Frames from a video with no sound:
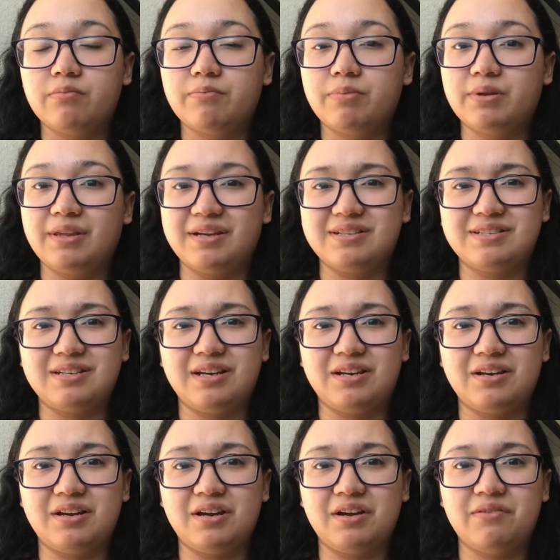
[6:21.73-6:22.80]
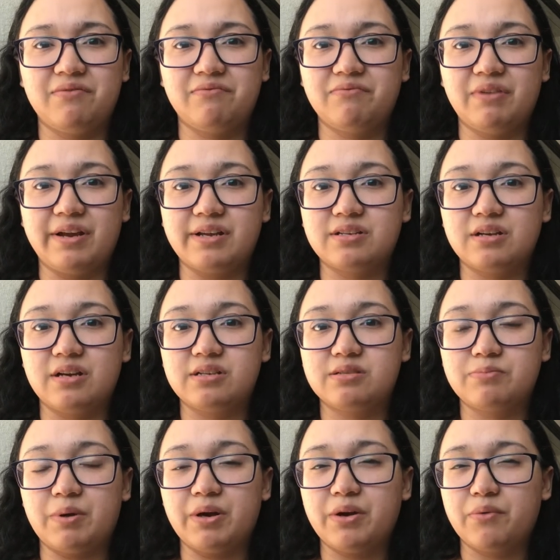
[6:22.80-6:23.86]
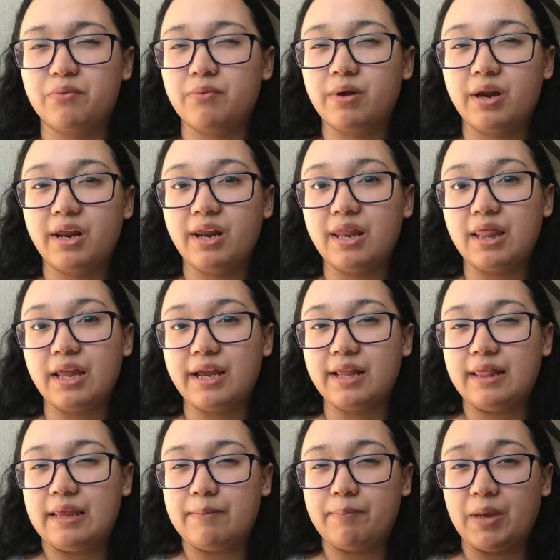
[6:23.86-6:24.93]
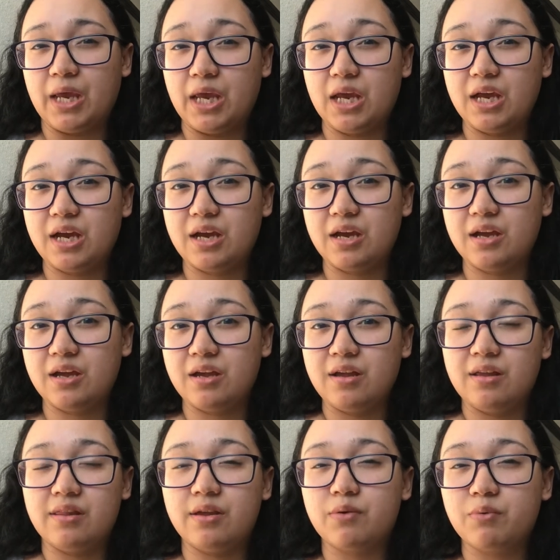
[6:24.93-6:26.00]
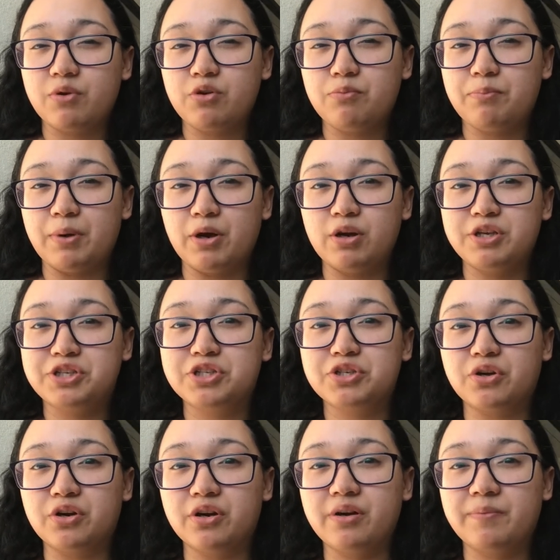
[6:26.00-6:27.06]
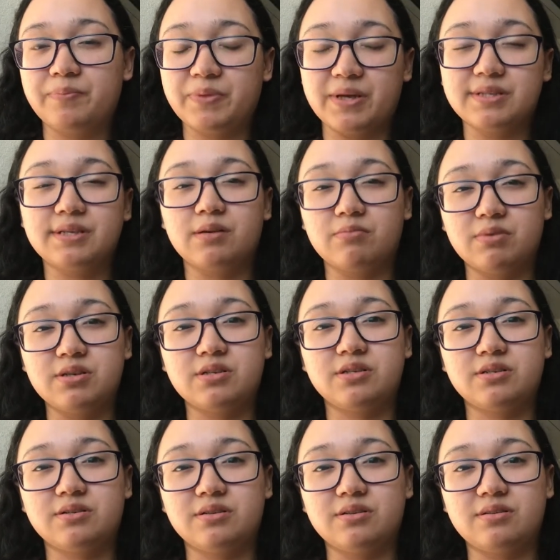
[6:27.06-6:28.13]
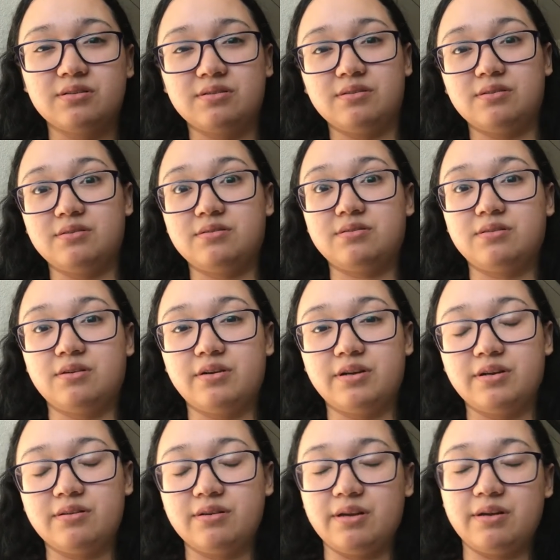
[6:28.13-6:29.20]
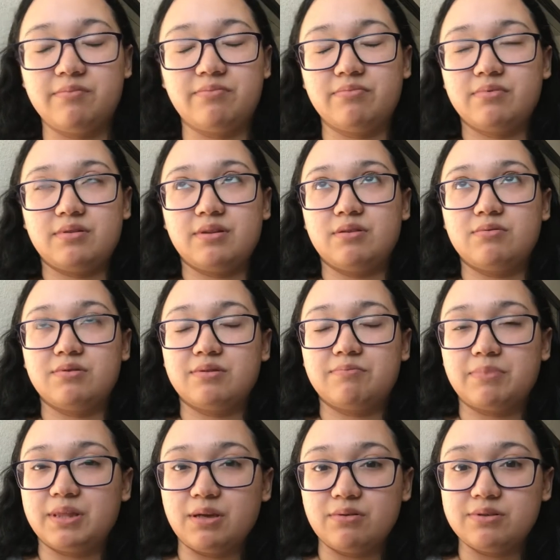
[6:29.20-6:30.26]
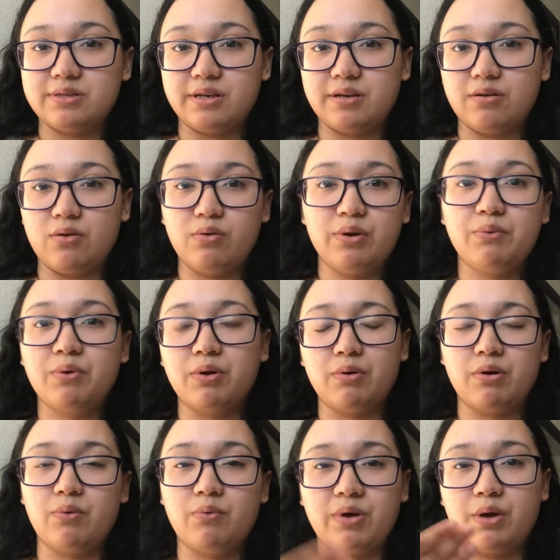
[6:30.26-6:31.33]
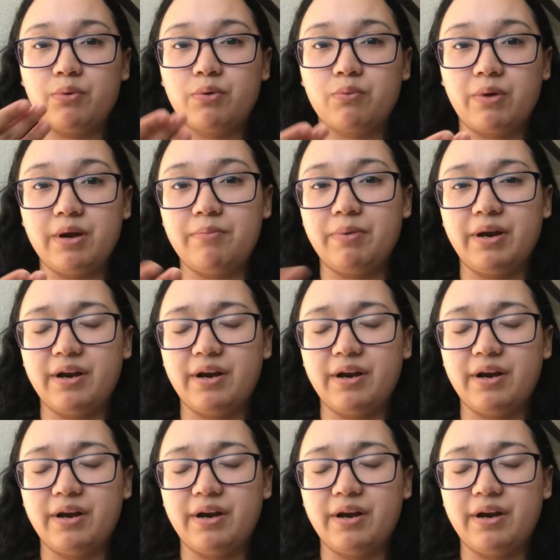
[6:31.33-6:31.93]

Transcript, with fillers: But that's it. I've like, I spotted really lightly pink. Like when you barely start, that's how much it started. Like, that, but that was it. Only when I would wipe.